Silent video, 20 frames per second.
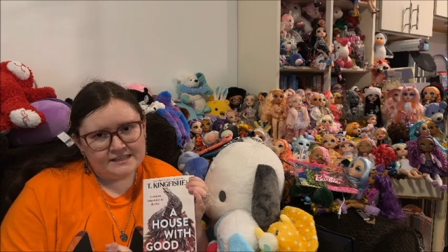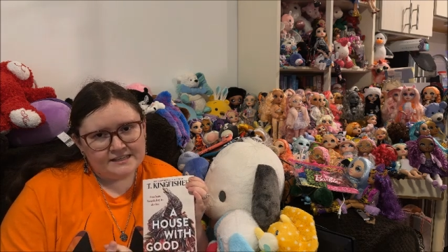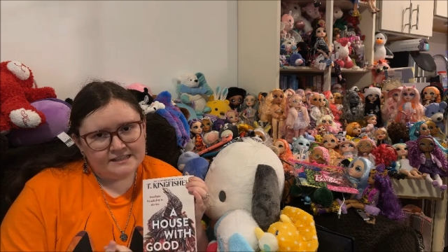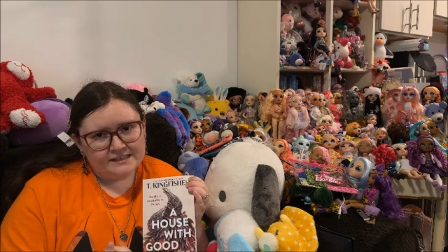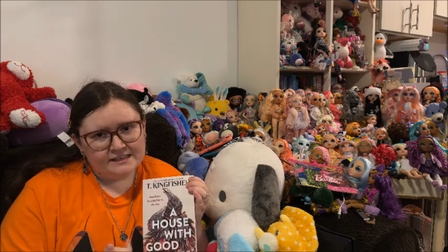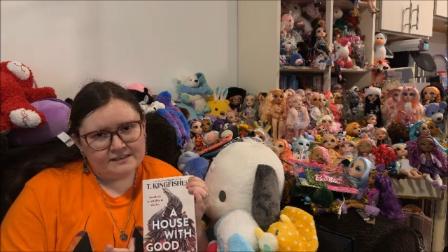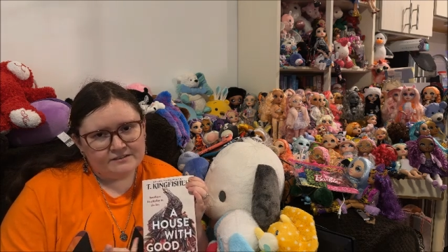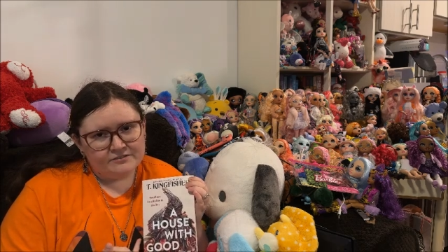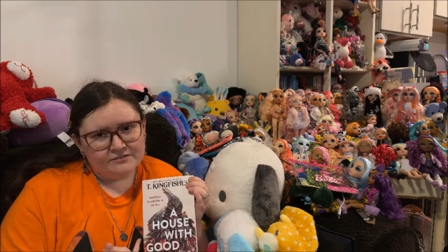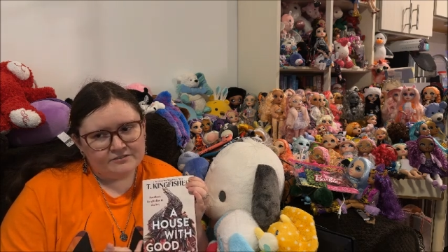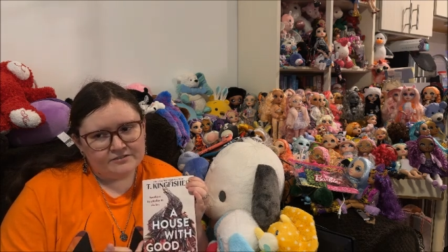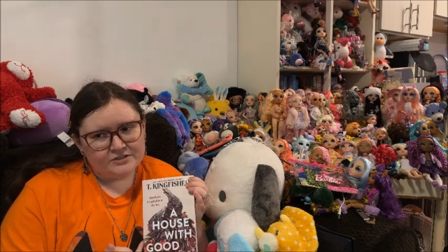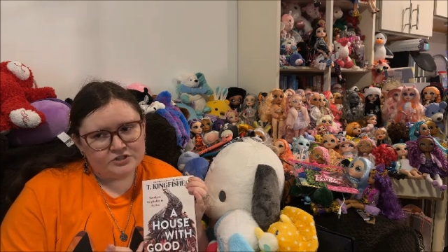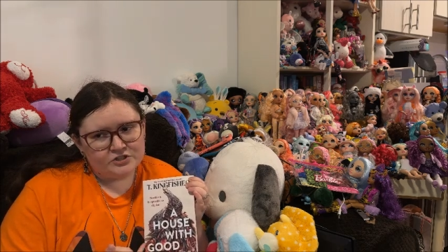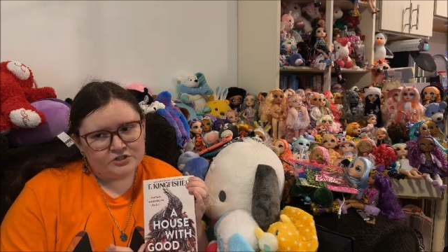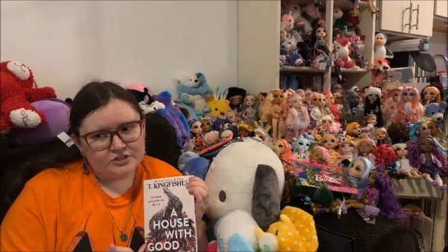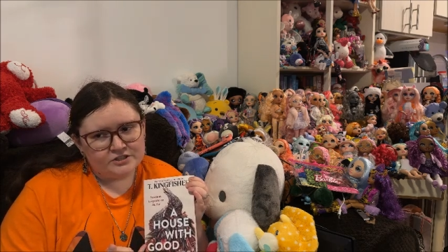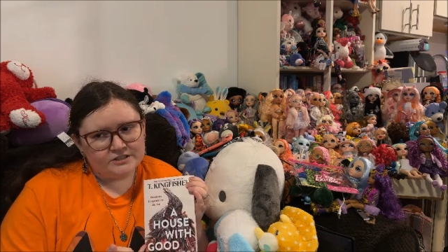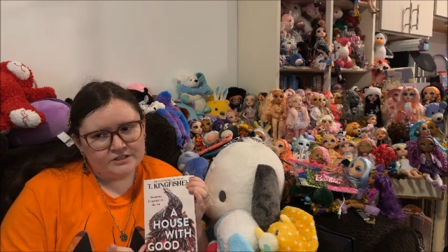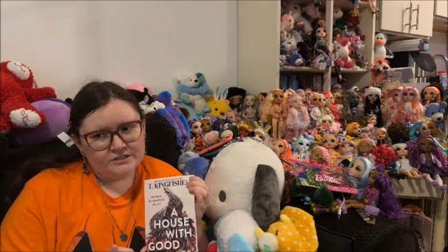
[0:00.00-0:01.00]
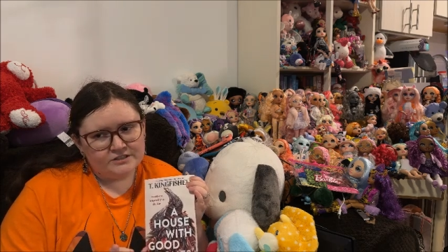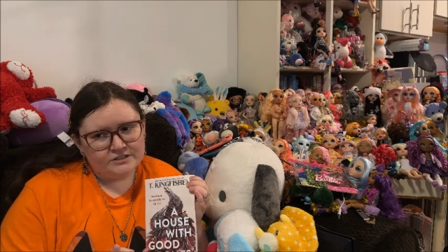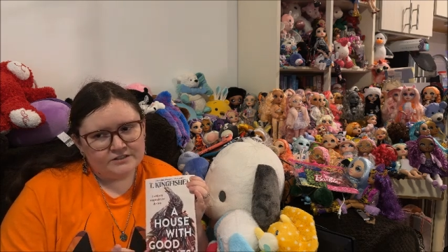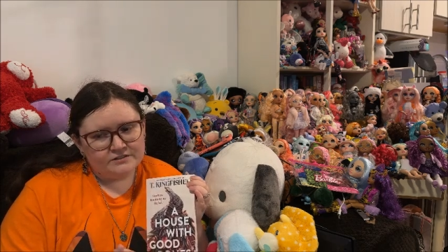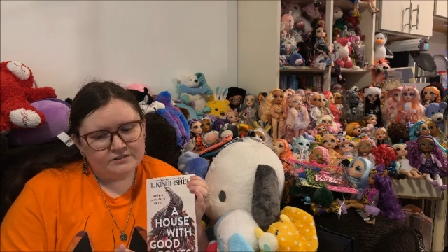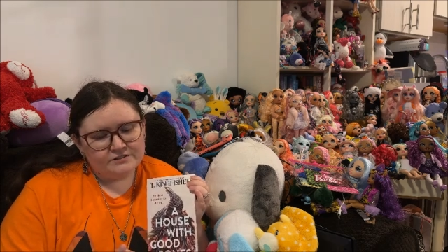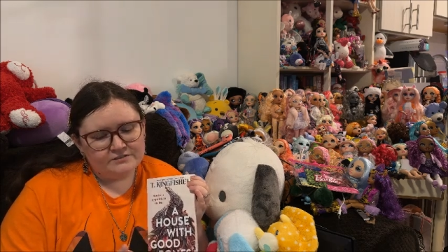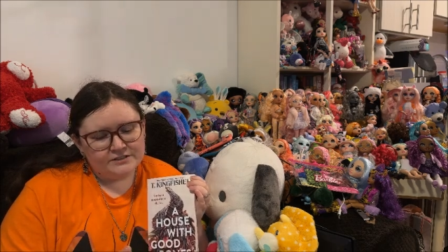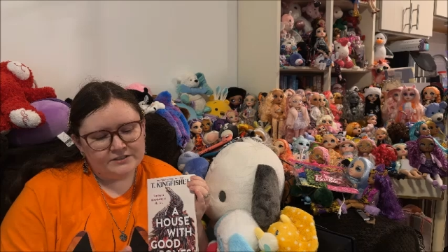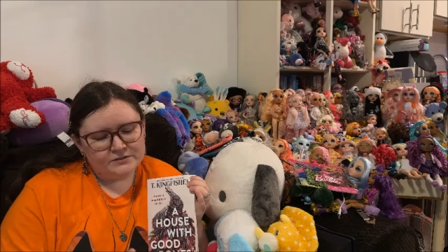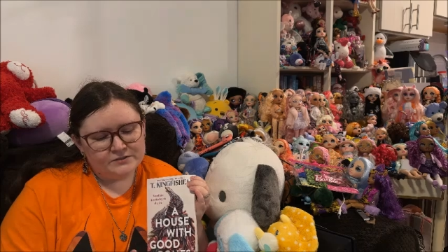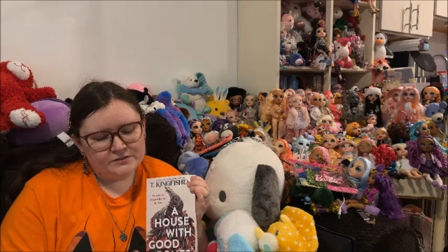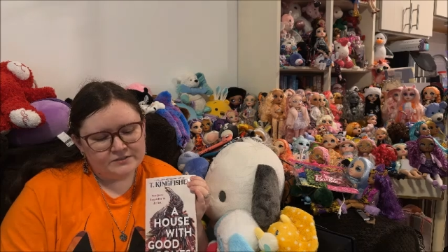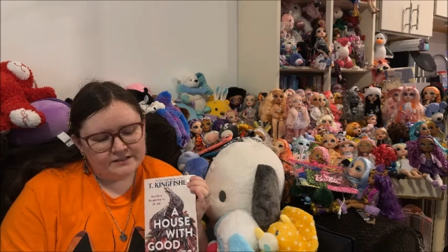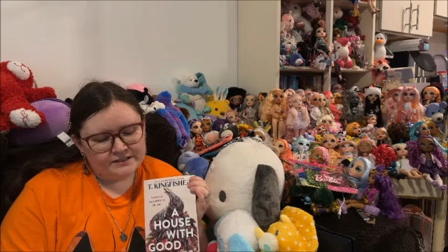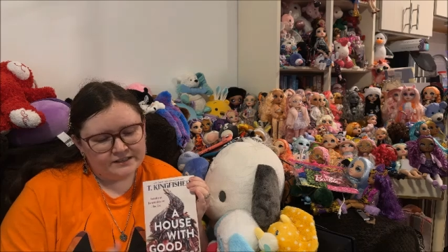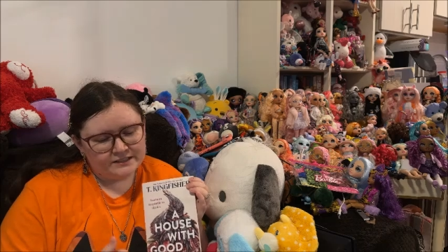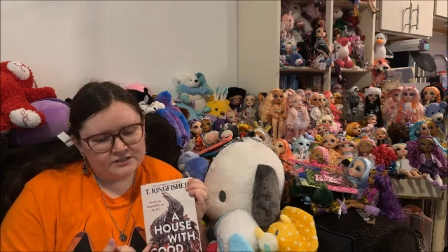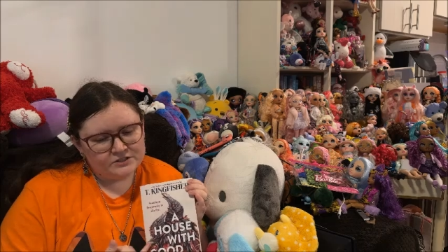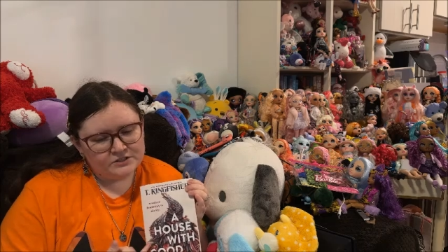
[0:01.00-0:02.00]
Kingfisher could have used
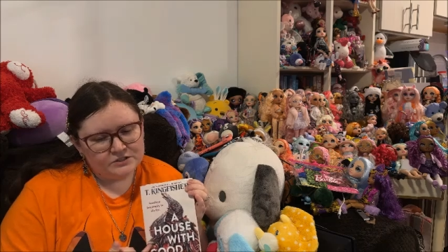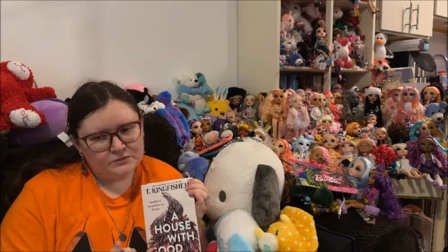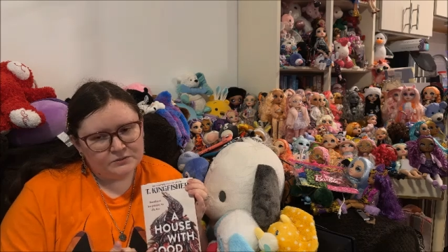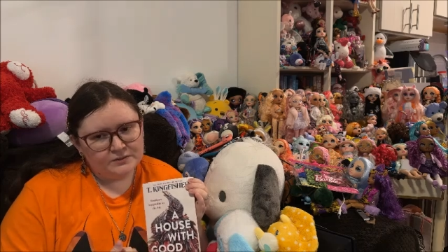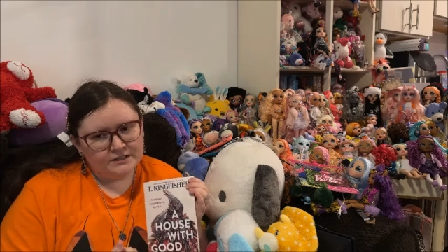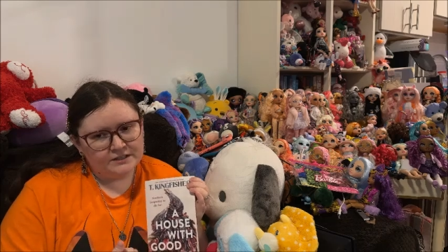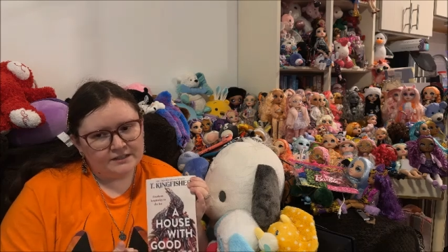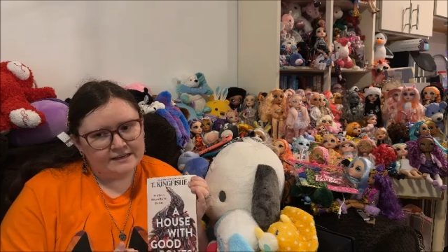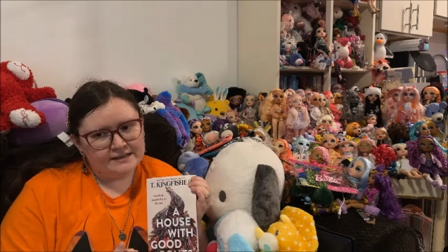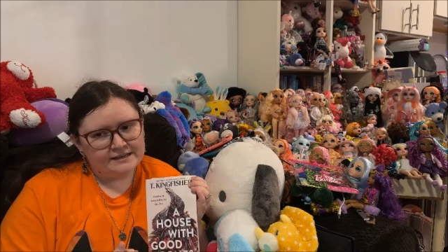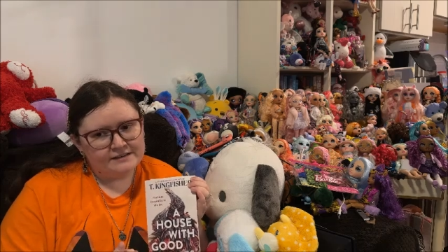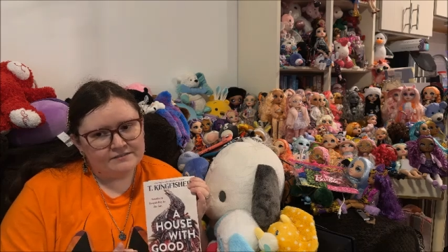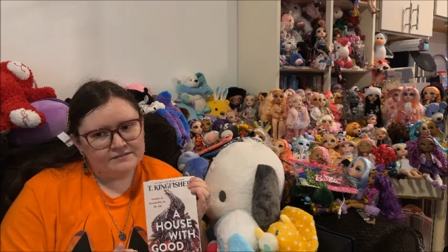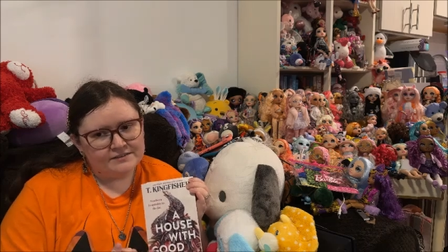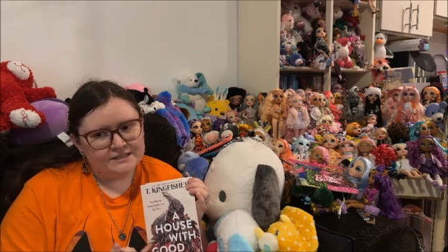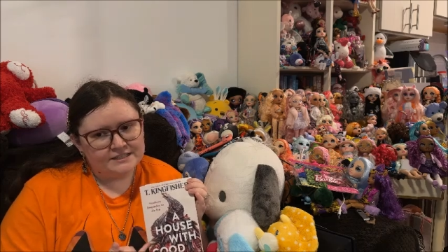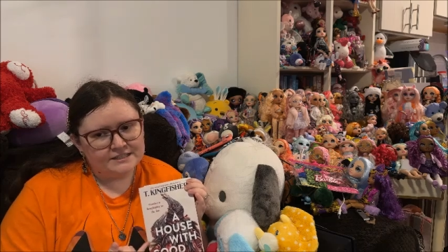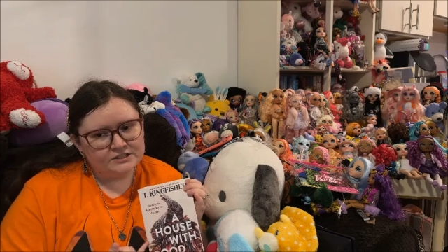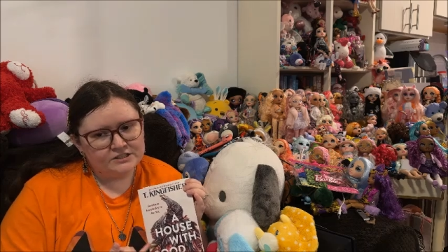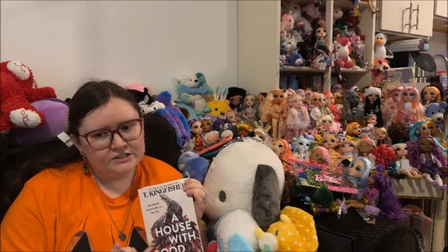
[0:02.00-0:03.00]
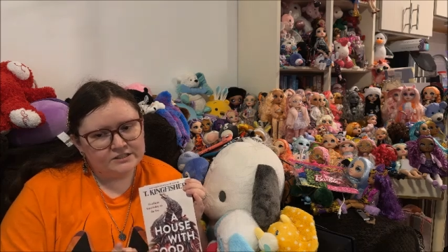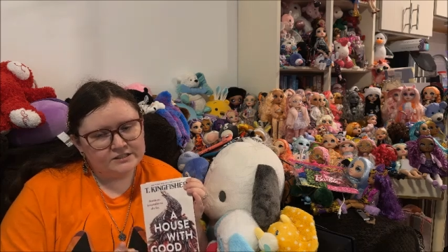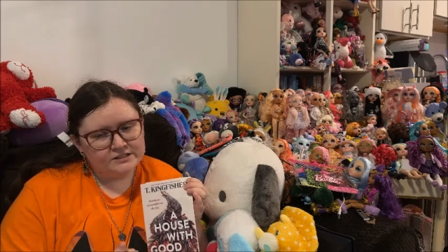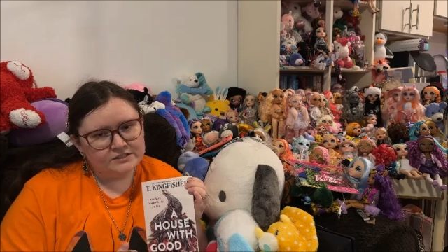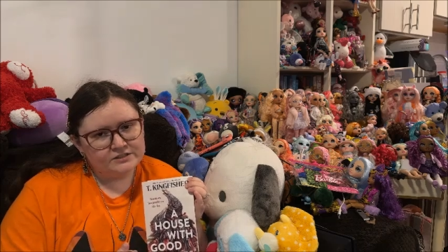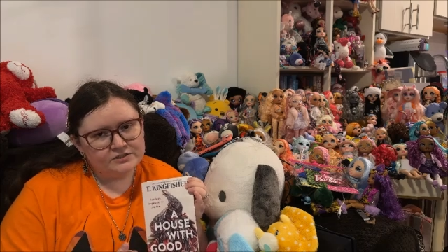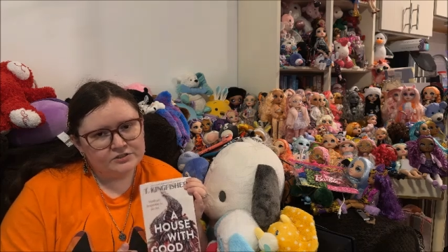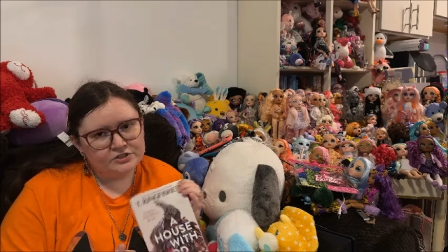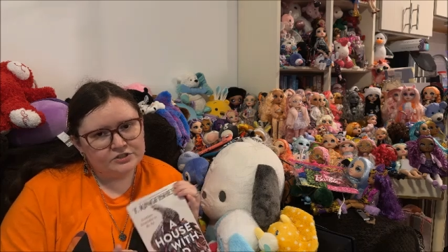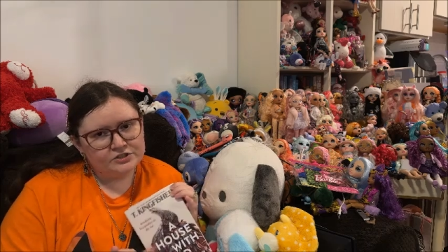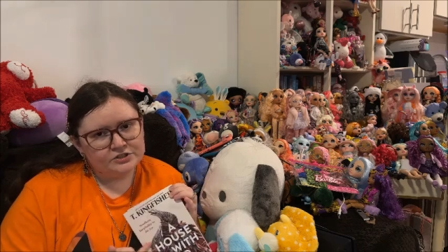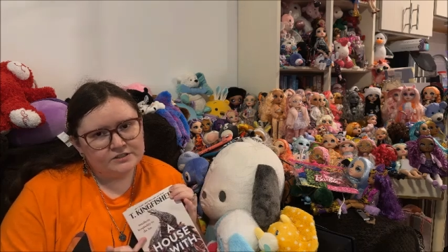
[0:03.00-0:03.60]
that to her advantage,